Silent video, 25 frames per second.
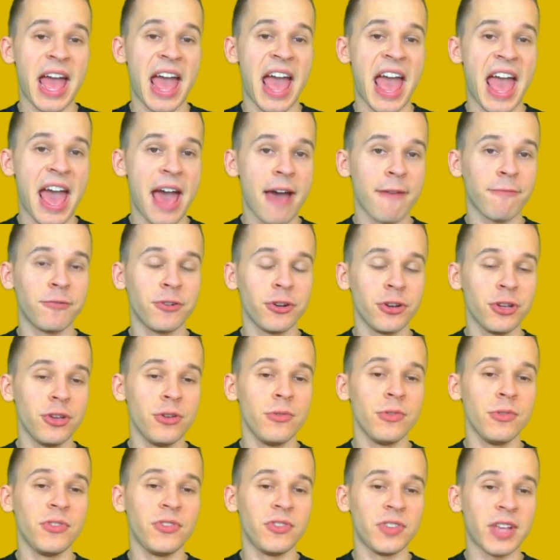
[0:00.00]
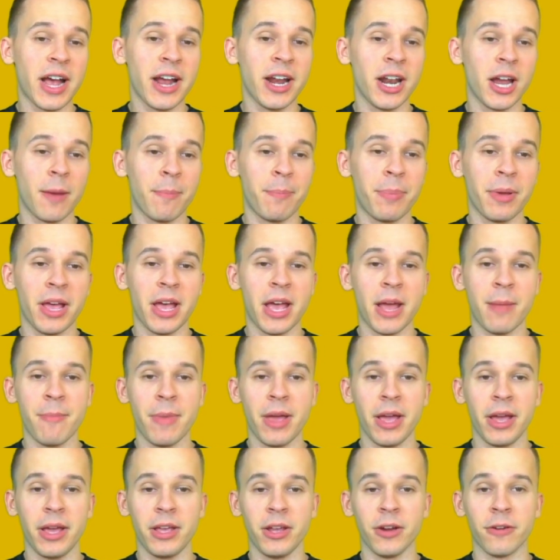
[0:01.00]
After you sign up and
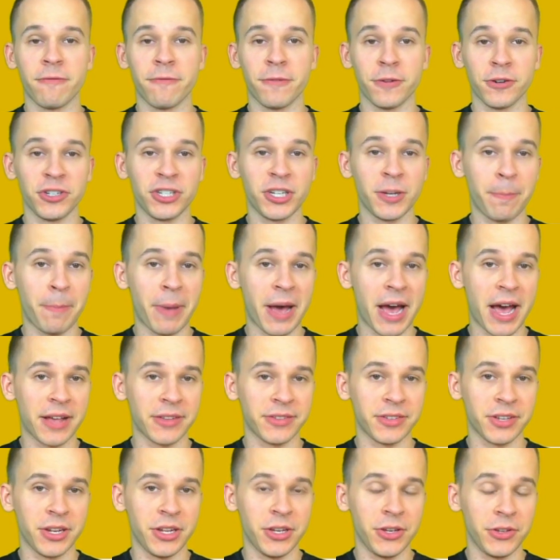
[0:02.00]
make your first deposit,